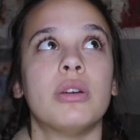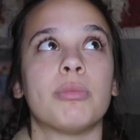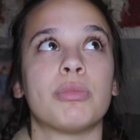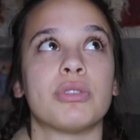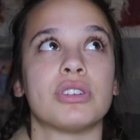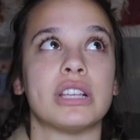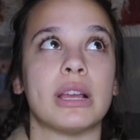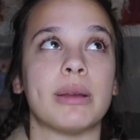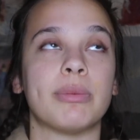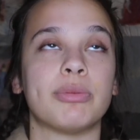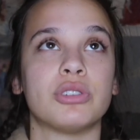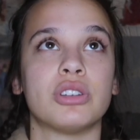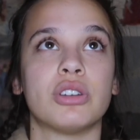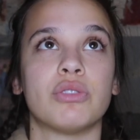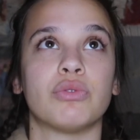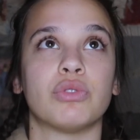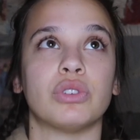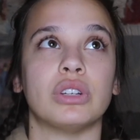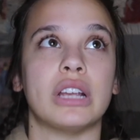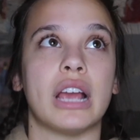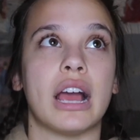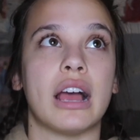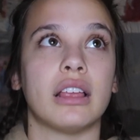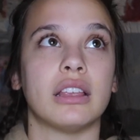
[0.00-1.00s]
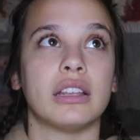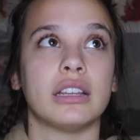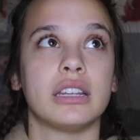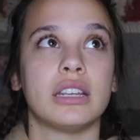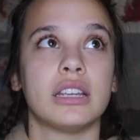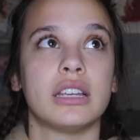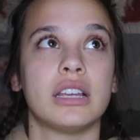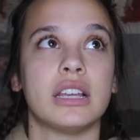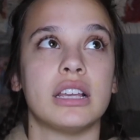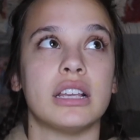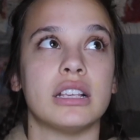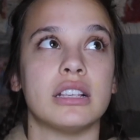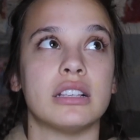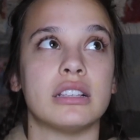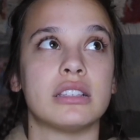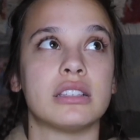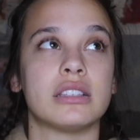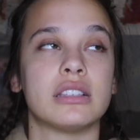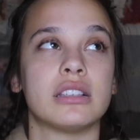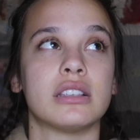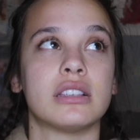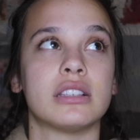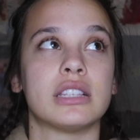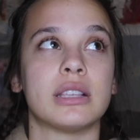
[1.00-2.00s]
perception of reality
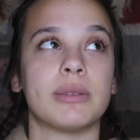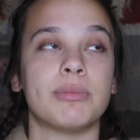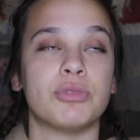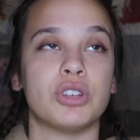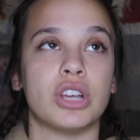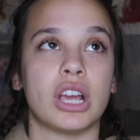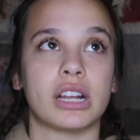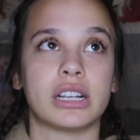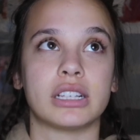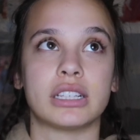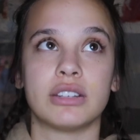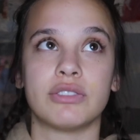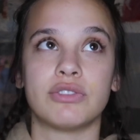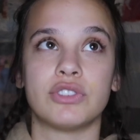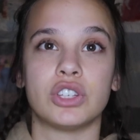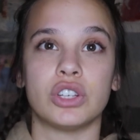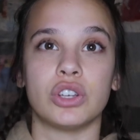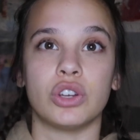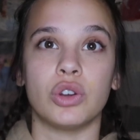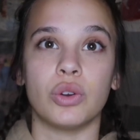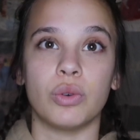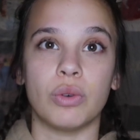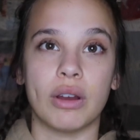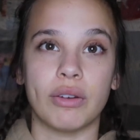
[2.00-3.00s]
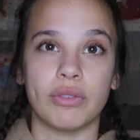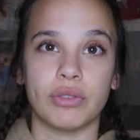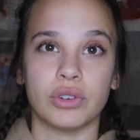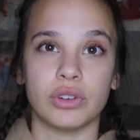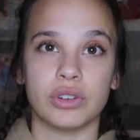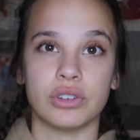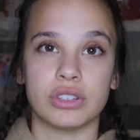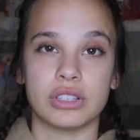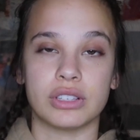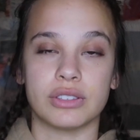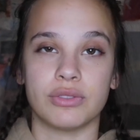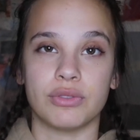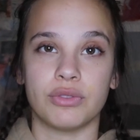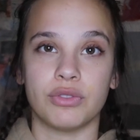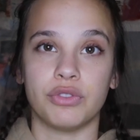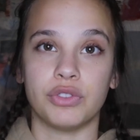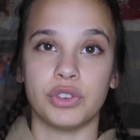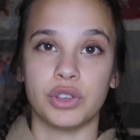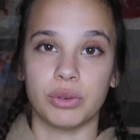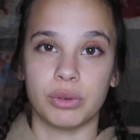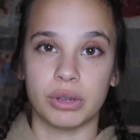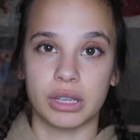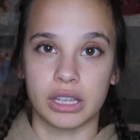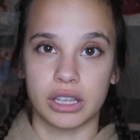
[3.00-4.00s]
is subjective to whoever's
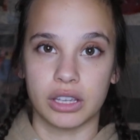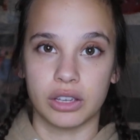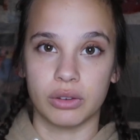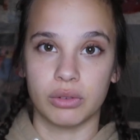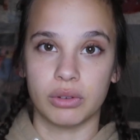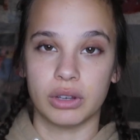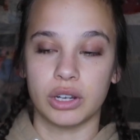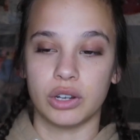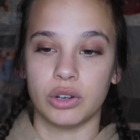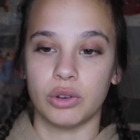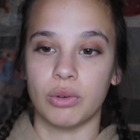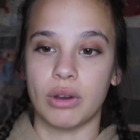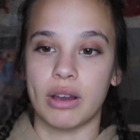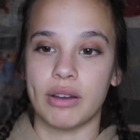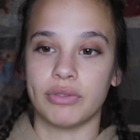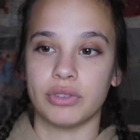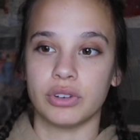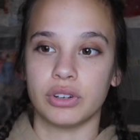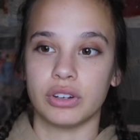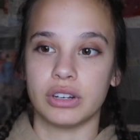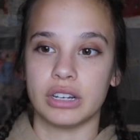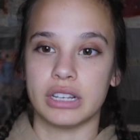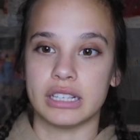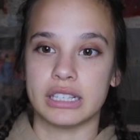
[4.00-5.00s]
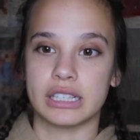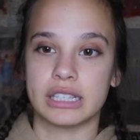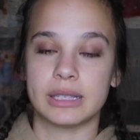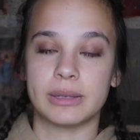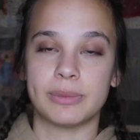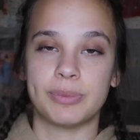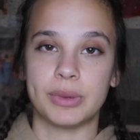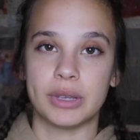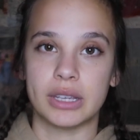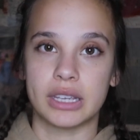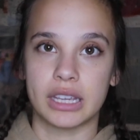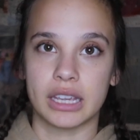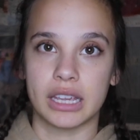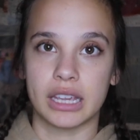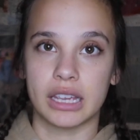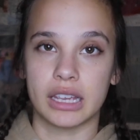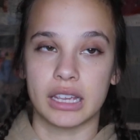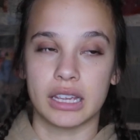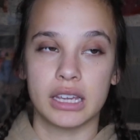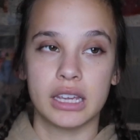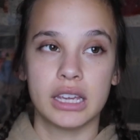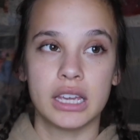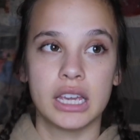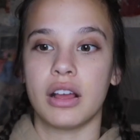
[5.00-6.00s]
viewing you and whoever is
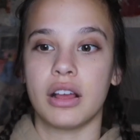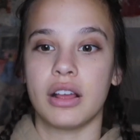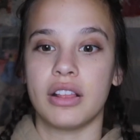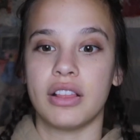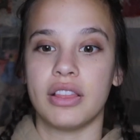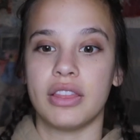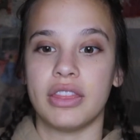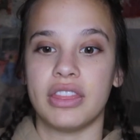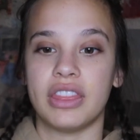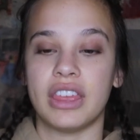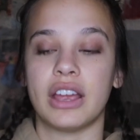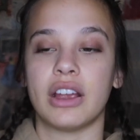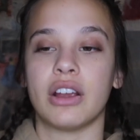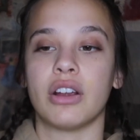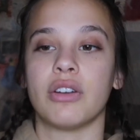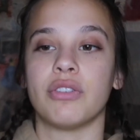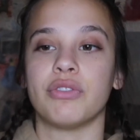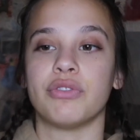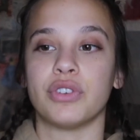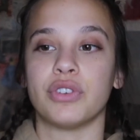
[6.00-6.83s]
speaking their